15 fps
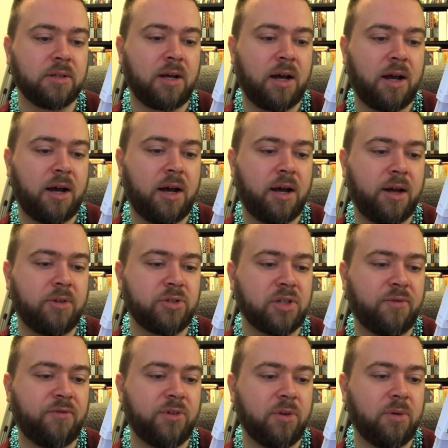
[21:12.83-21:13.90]
There's
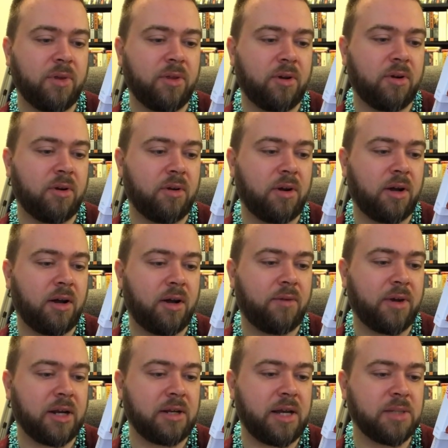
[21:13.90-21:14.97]
a few other
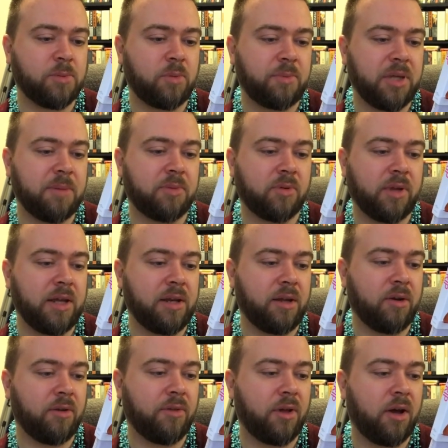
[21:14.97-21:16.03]
recognizable people in
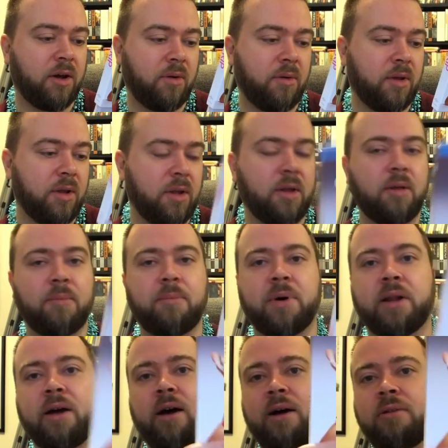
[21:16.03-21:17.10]
here, though.
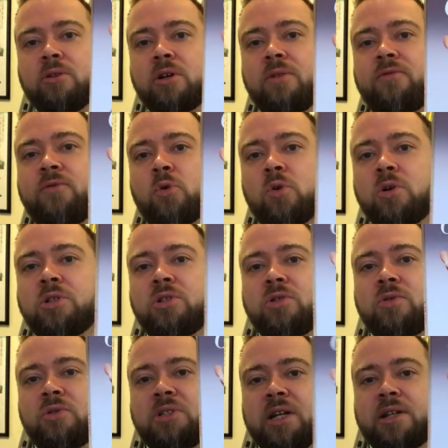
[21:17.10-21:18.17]
But looking forward
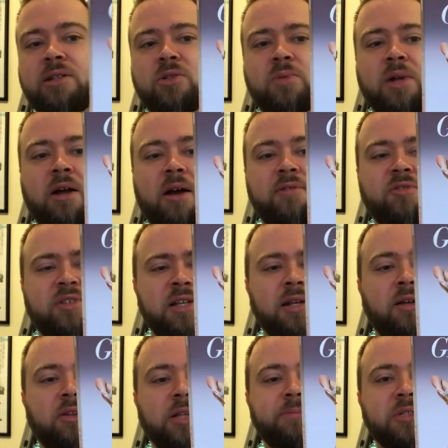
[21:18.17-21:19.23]
to checking this one out. I've
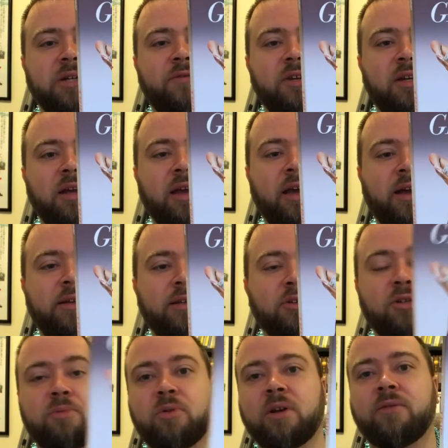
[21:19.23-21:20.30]
seen clips of it, and it
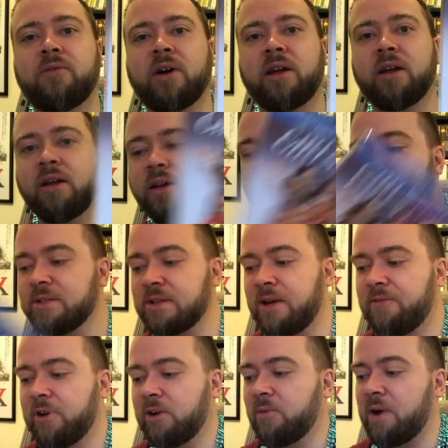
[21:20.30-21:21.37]
looked pretty funny. So
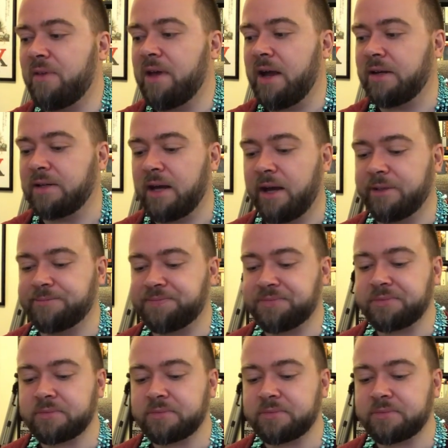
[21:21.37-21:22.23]
I figured, why the heck not?